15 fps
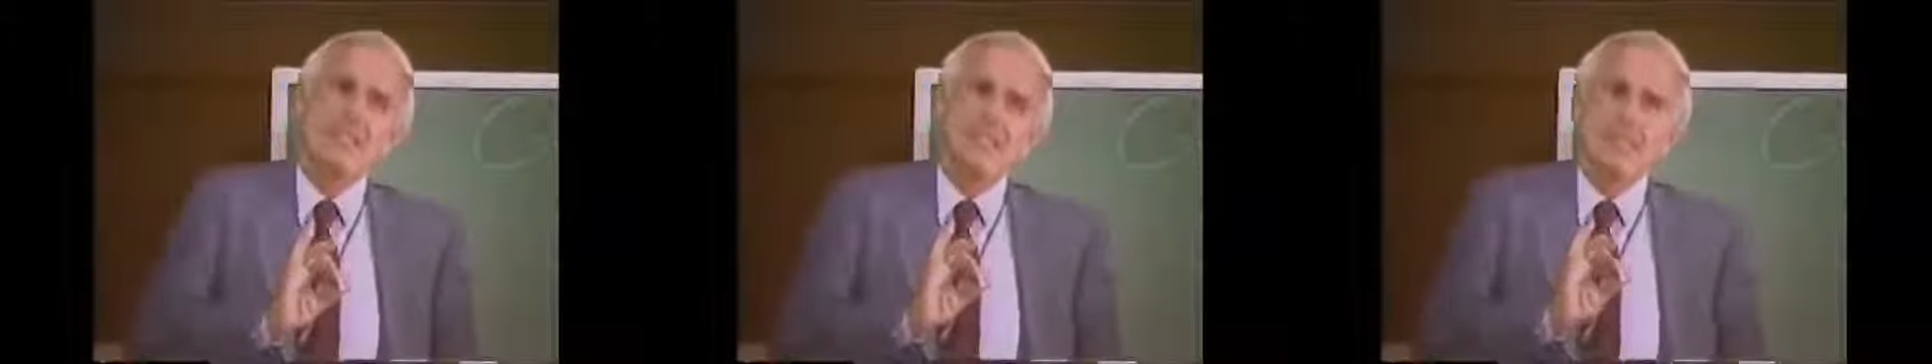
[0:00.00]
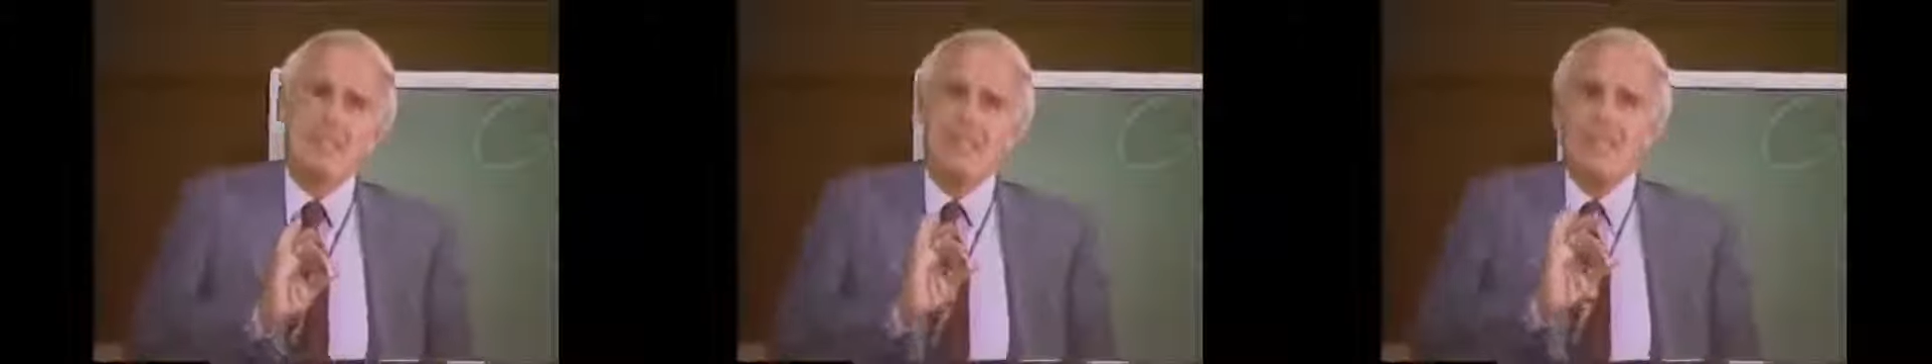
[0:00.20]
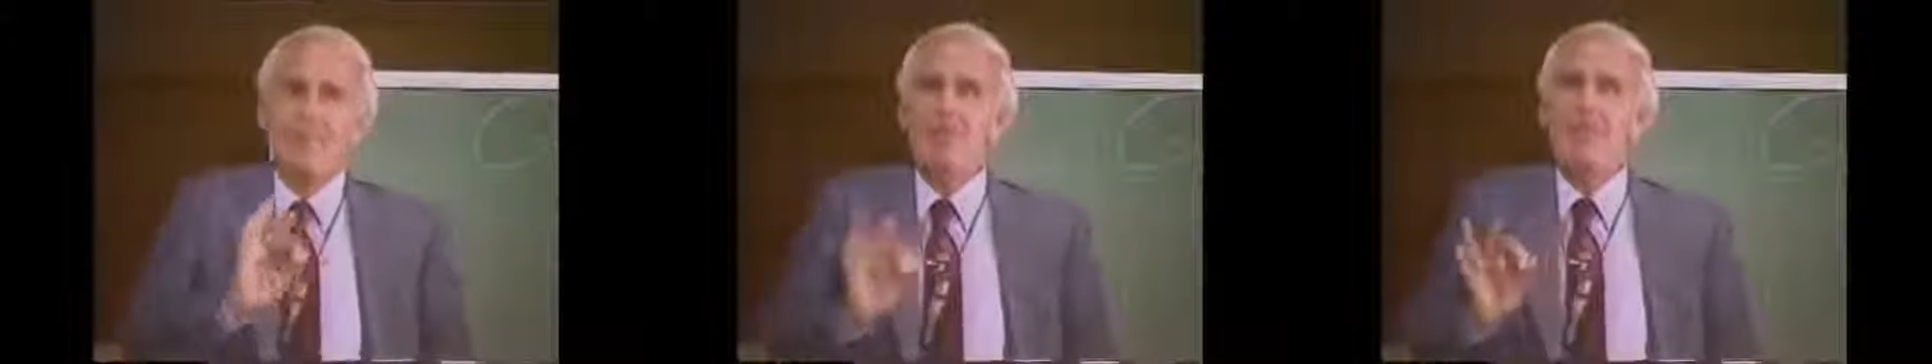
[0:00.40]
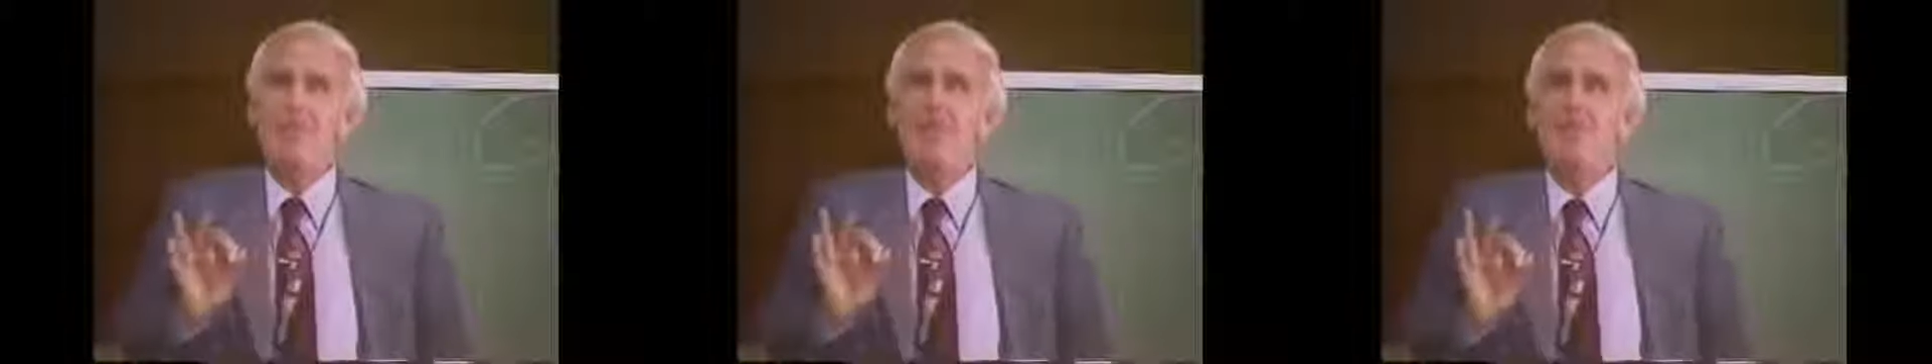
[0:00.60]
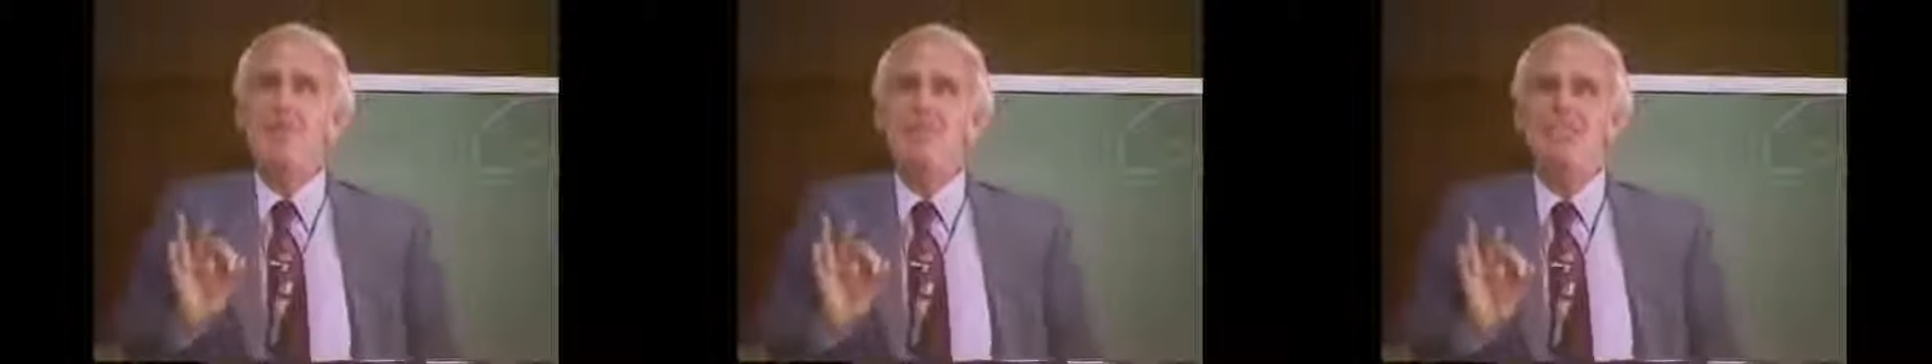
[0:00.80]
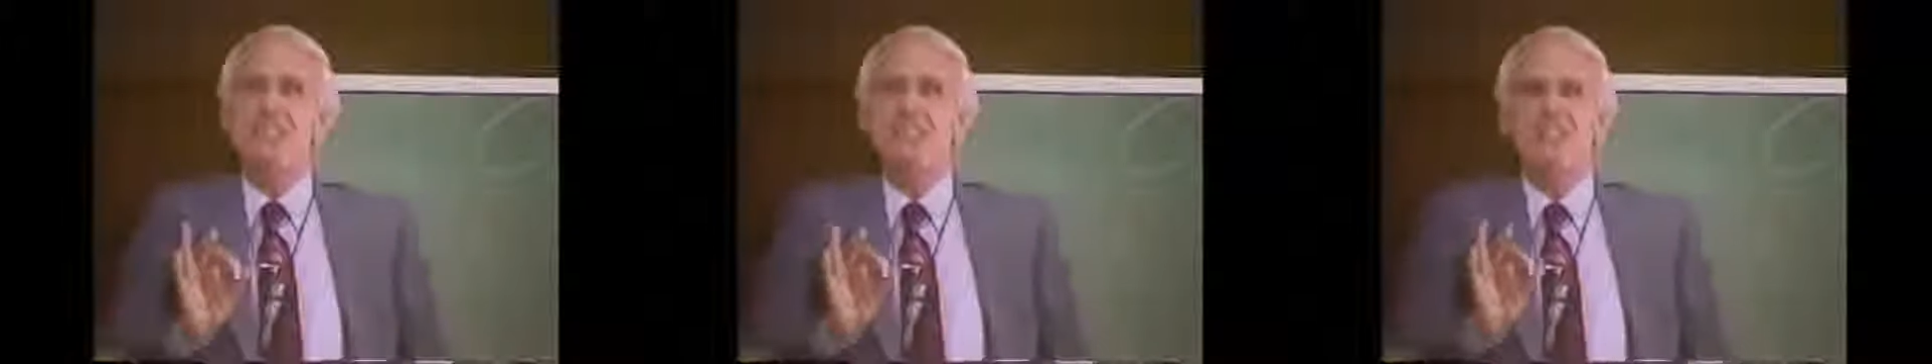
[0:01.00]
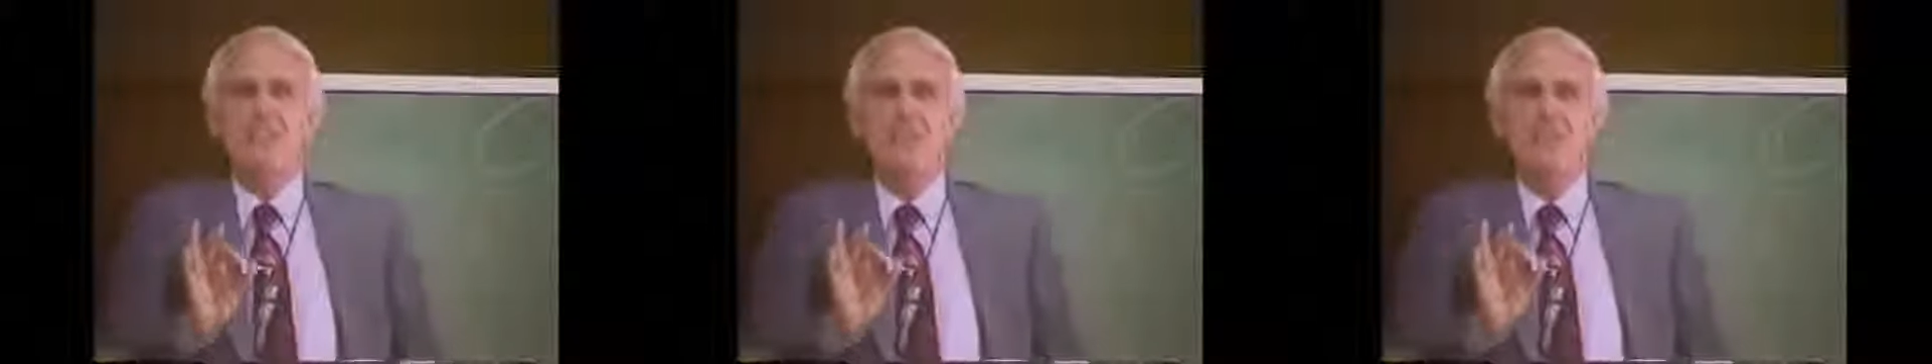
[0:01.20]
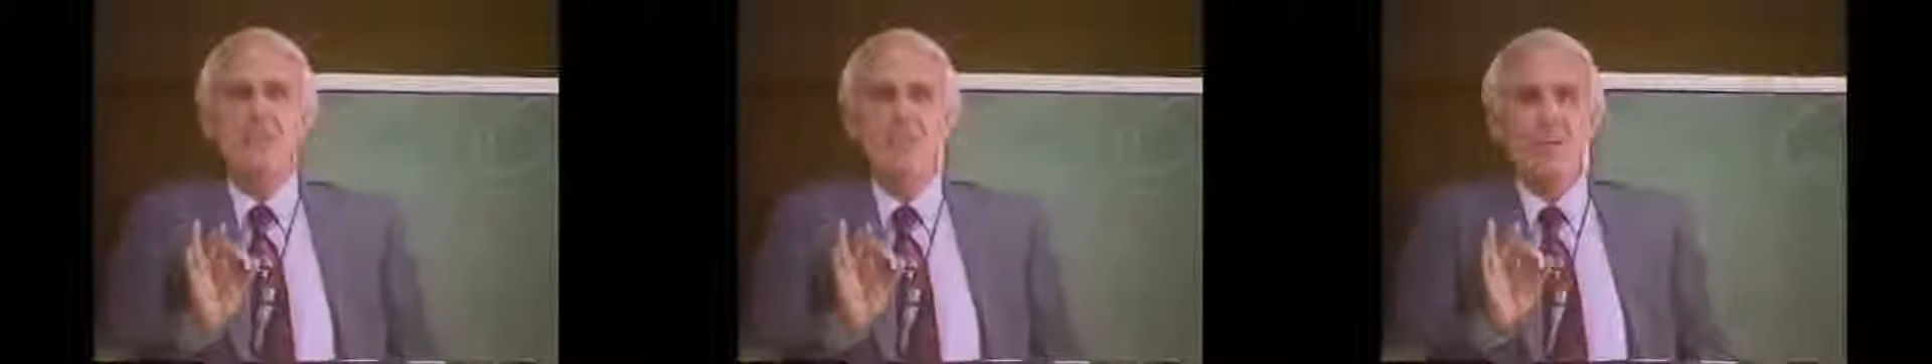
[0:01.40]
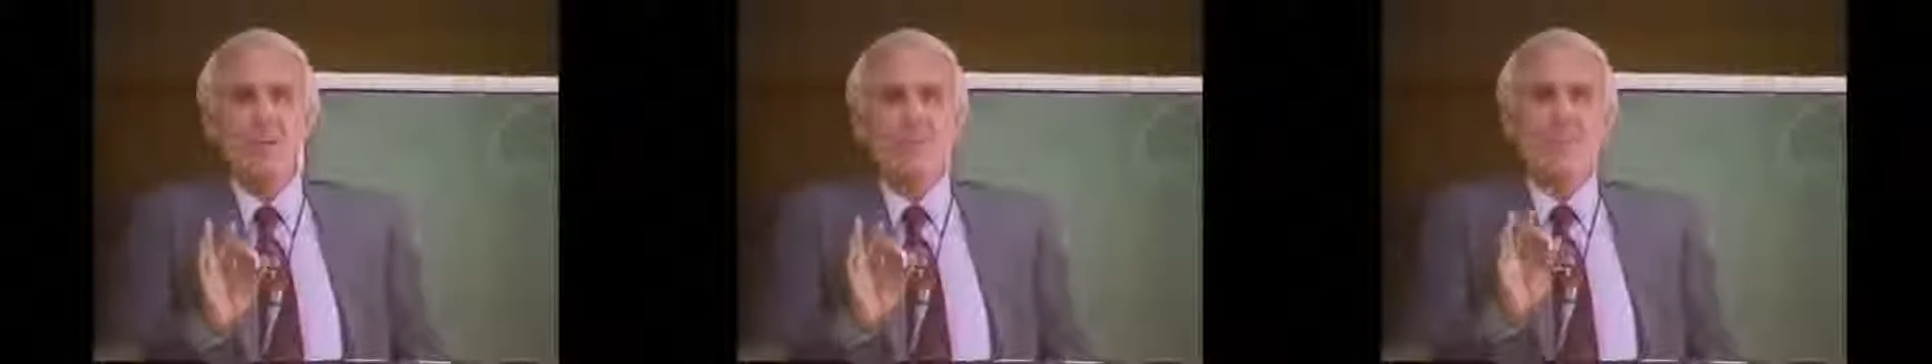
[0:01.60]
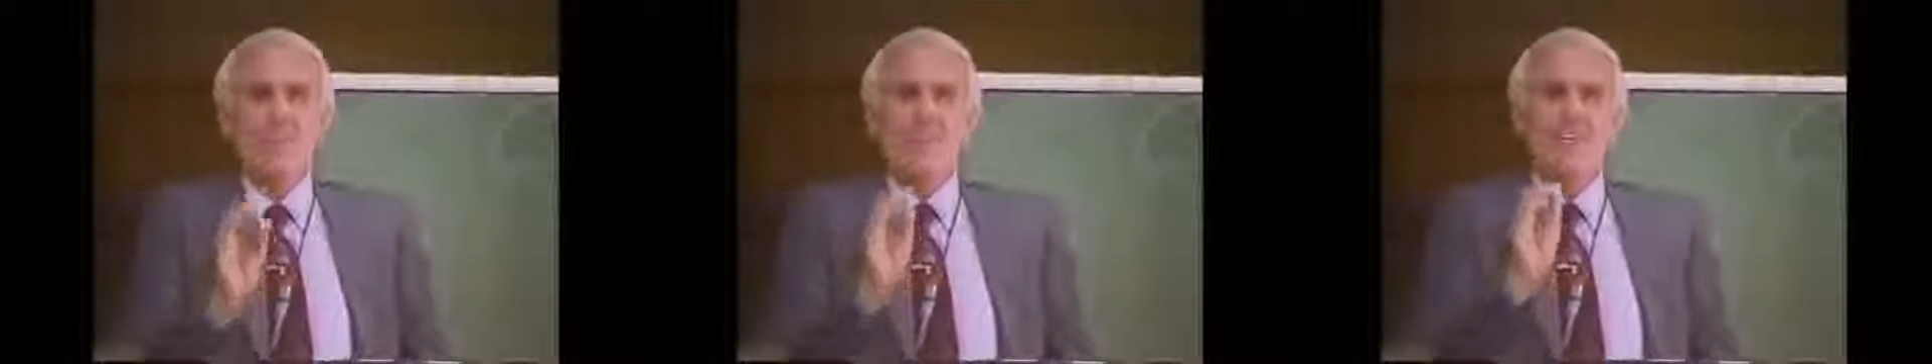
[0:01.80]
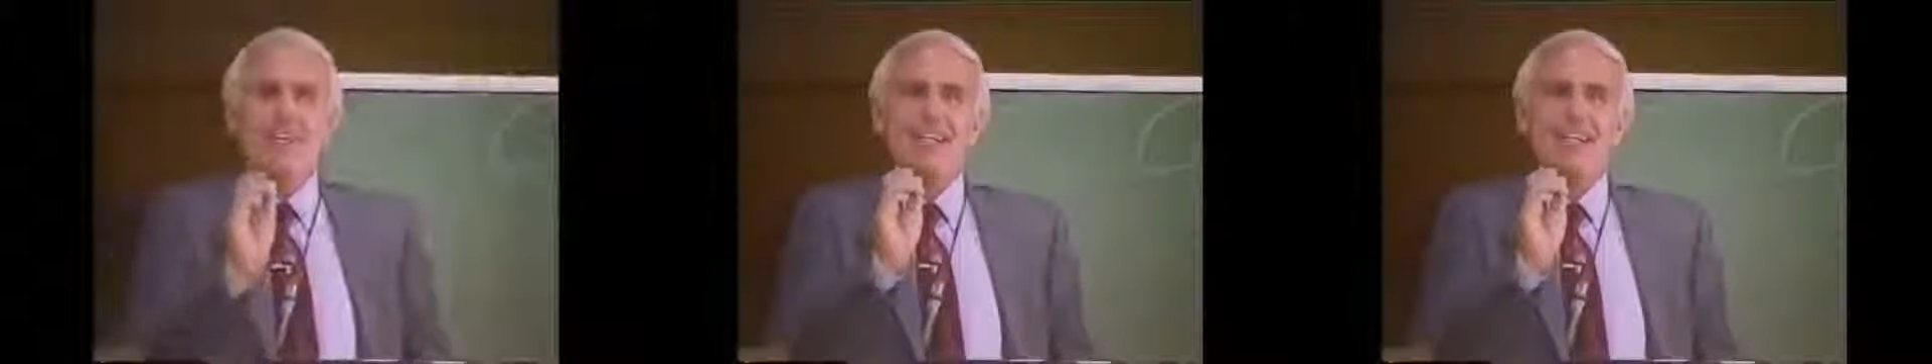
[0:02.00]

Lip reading: stimulating reasons to do well,